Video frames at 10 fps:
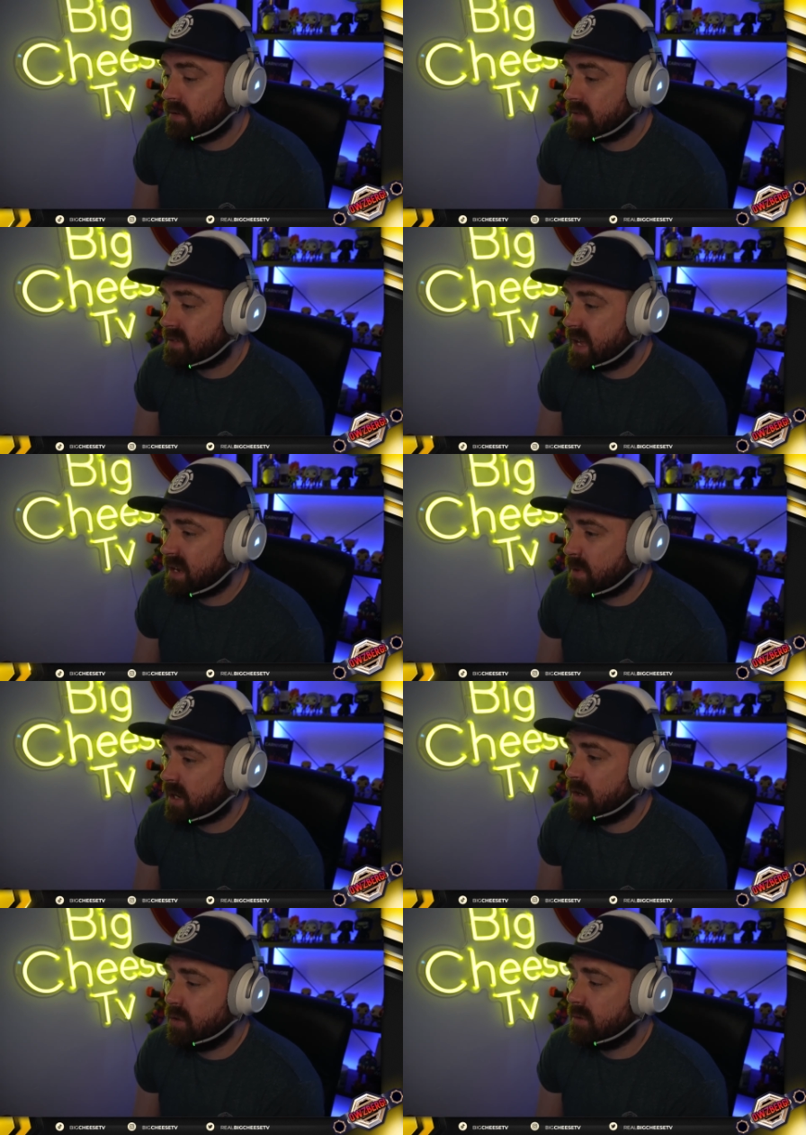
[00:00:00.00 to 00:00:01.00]
That's kind of my
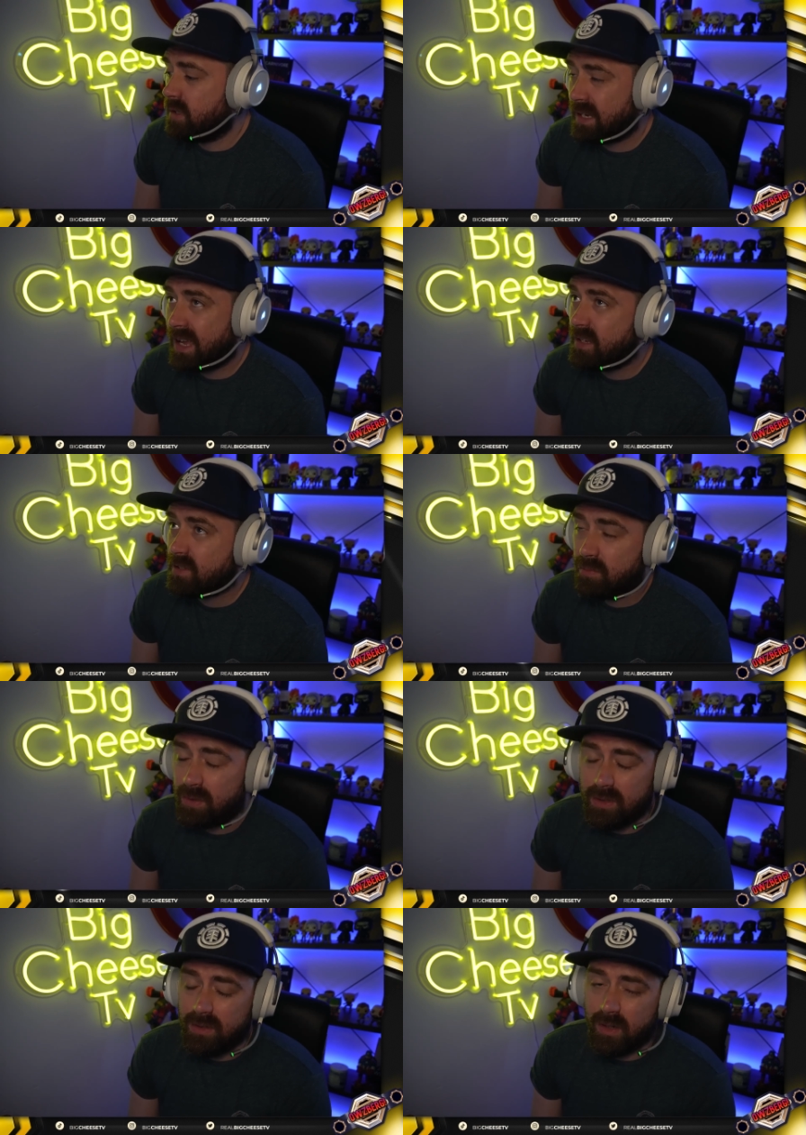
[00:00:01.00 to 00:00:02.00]
goal, I guess.
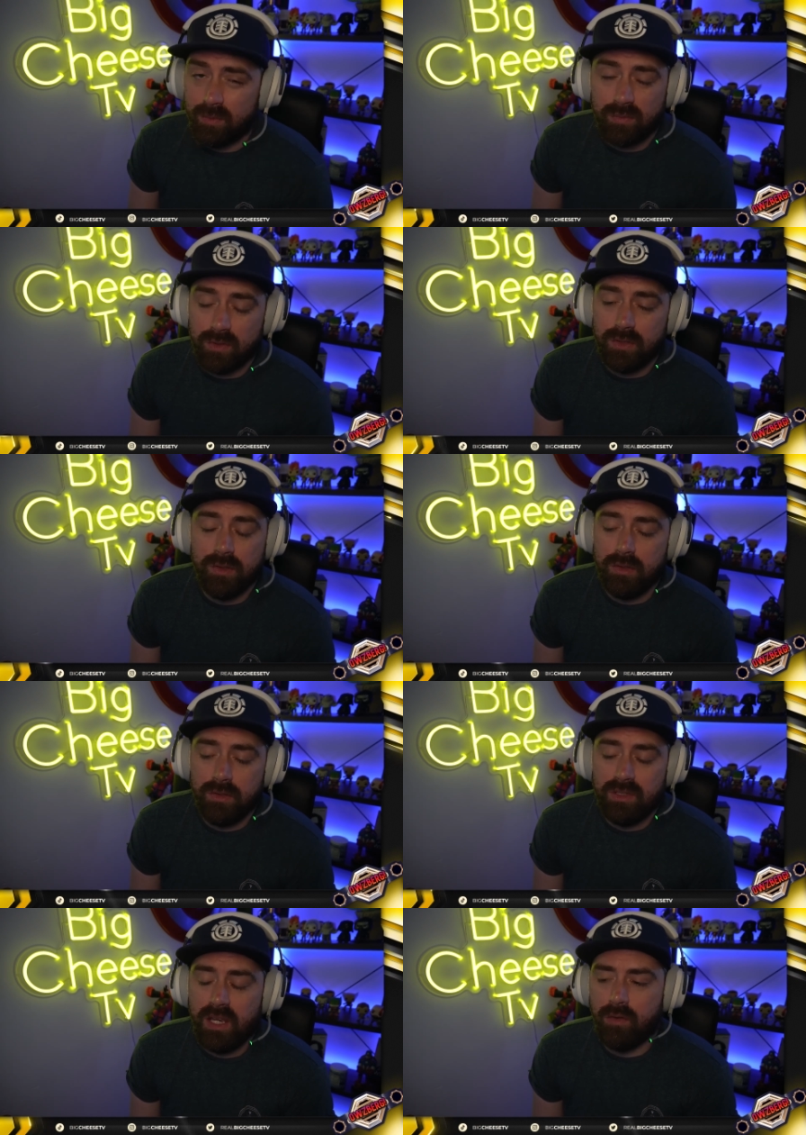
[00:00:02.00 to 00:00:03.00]
But, you know, you, you
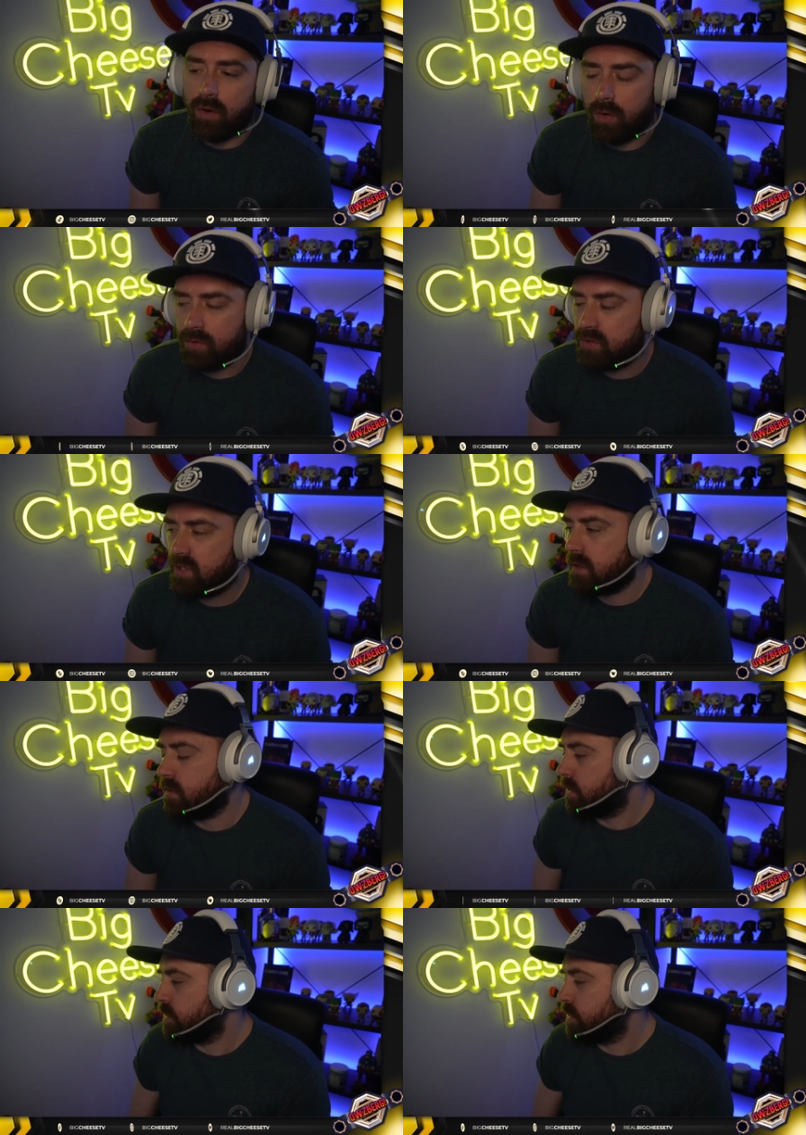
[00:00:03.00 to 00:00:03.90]
set your own goals. You set your own goals.